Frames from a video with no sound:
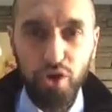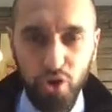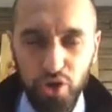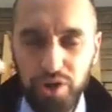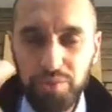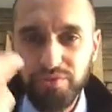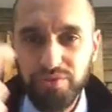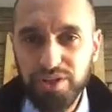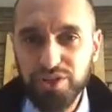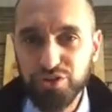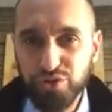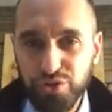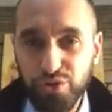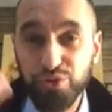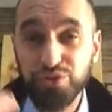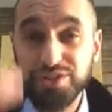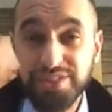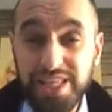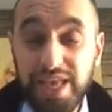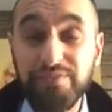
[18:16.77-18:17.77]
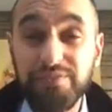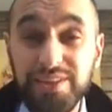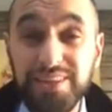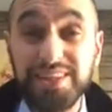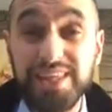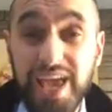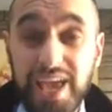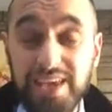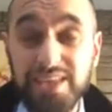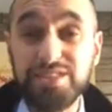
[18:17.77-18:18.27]
Oh, let me finish the thought.
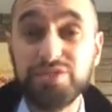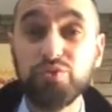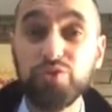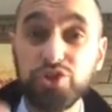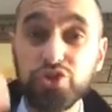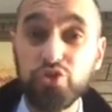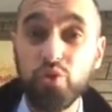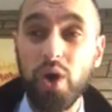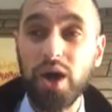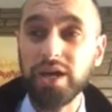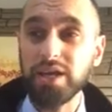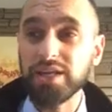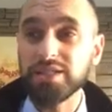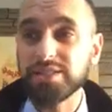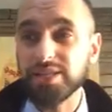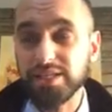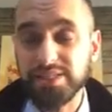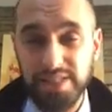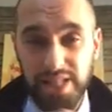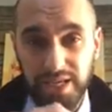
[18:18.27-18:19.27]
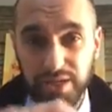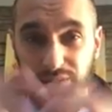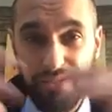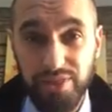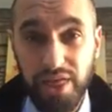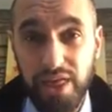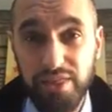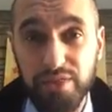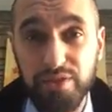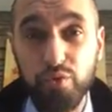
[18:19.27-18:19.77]
7 days, we try, it's like a
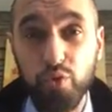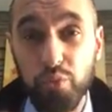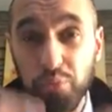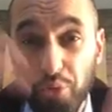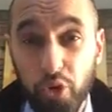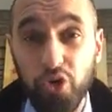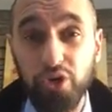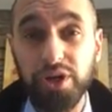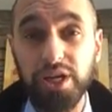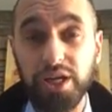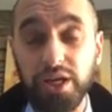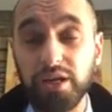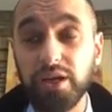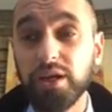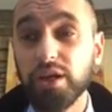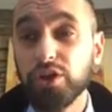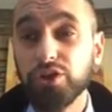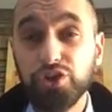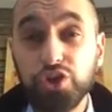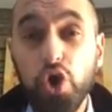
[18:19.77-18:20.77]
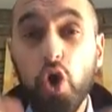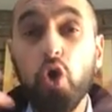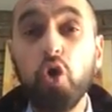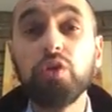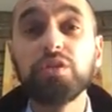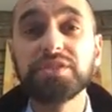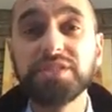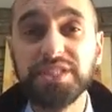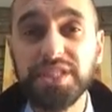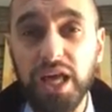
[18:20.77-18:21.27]
death, we're mourning the
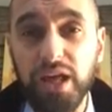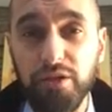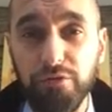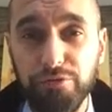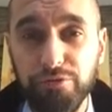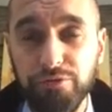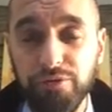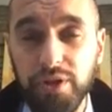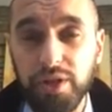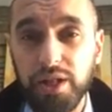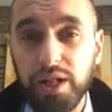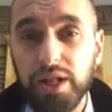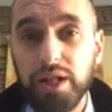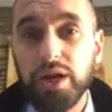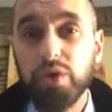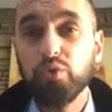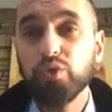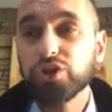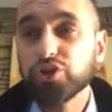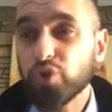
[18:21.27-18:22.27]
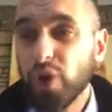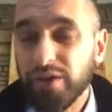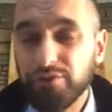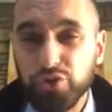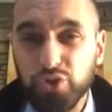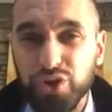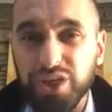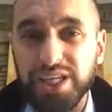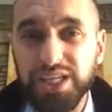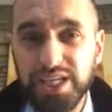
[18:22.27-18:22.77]
old self. We try
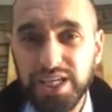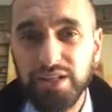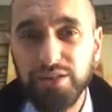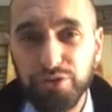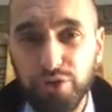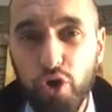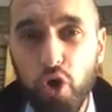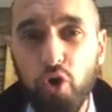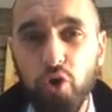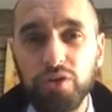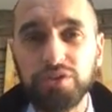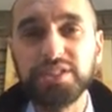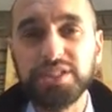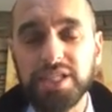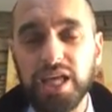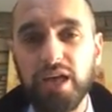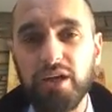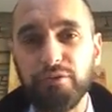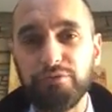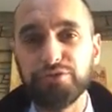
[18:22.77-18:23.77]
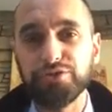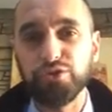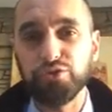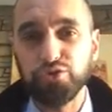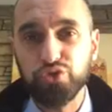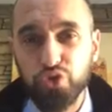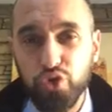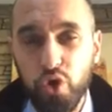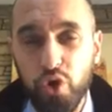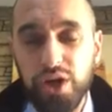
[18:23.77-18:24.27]
to kill the old self, so
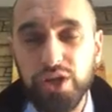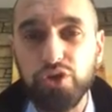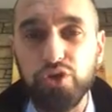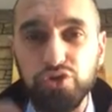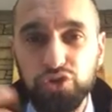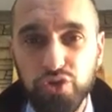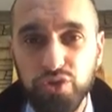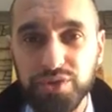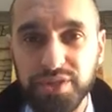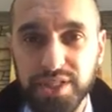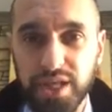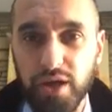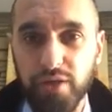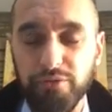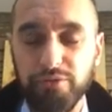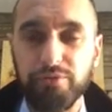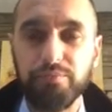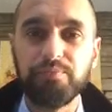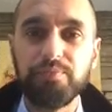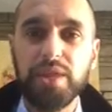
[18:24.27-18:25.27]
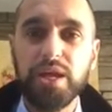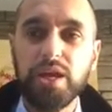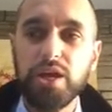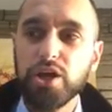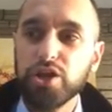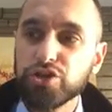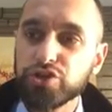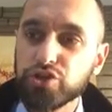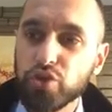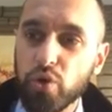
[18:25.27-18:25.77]
to go in a new self.
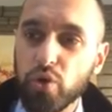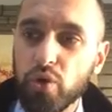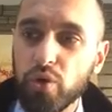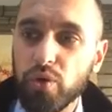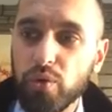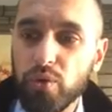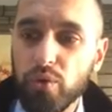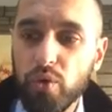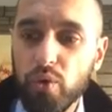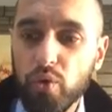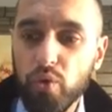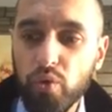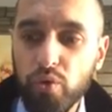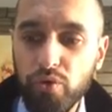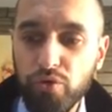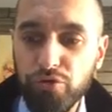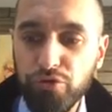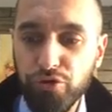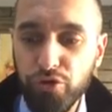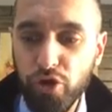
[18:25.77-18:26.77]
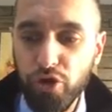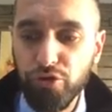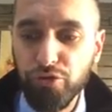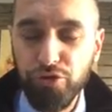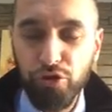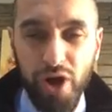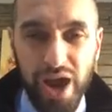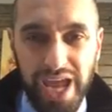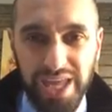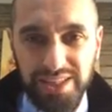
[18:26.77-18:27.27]
So,
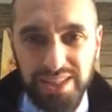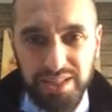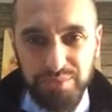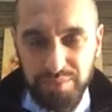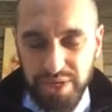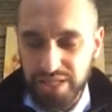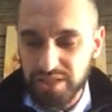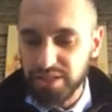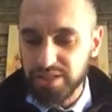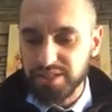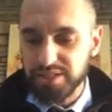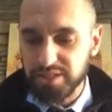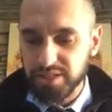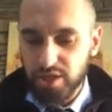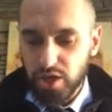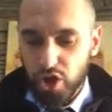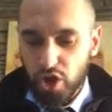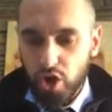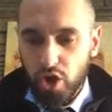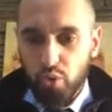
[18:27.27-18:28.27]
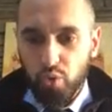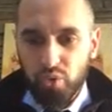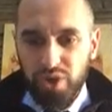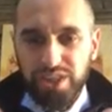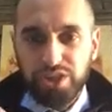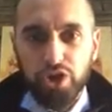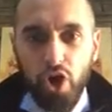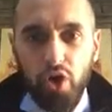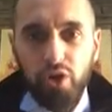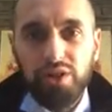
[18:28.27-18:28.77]
for 18 minutes, we
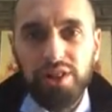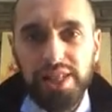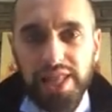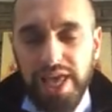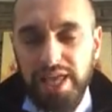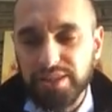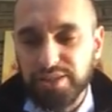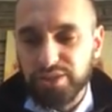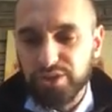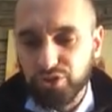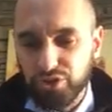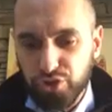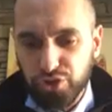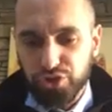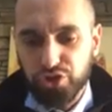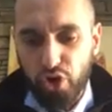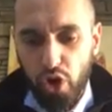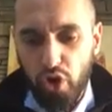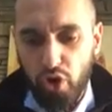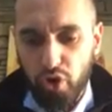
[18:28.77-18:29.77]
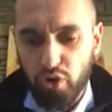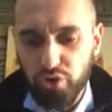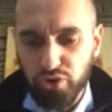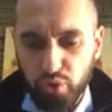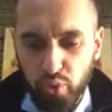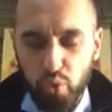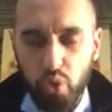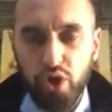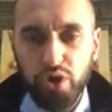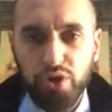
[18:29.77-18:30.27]
don't let the dough,
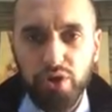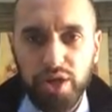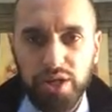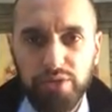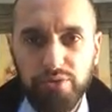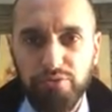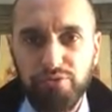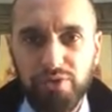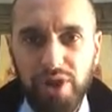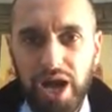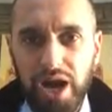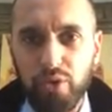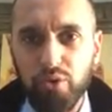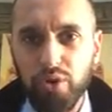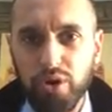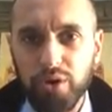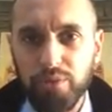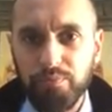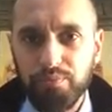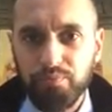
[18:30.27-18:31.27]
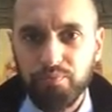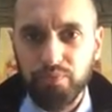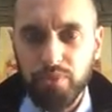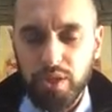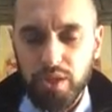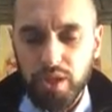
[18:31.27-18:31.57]
the water and the flour,